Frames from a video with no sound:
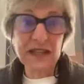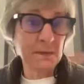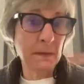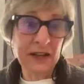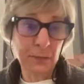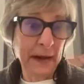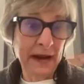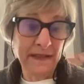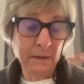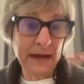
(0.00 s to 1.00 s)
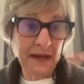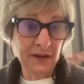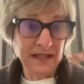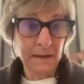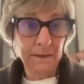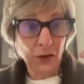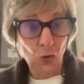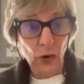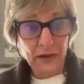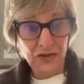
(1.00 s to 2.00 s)
She's much better than me because some of
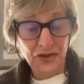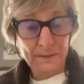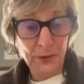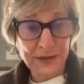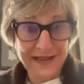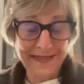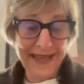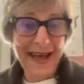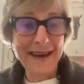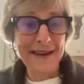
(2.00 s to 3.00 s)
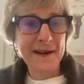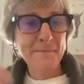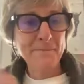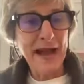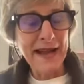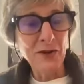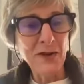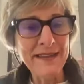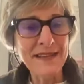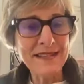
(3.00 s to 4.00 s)
the oils she puts in that I
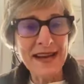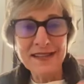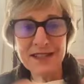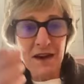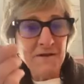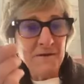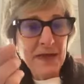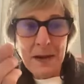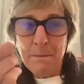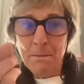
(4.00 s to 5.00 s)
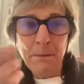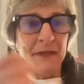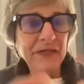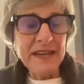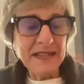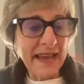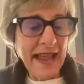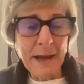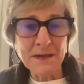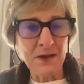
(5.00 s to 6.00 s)
don't like the taste of, but these
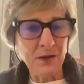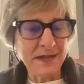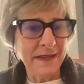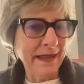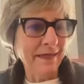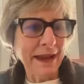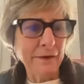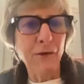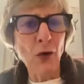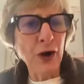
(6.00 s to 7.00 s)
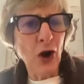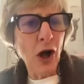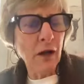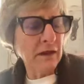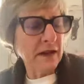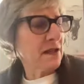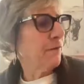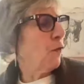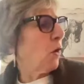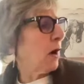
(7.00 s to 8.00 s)
capsules, and they're like $4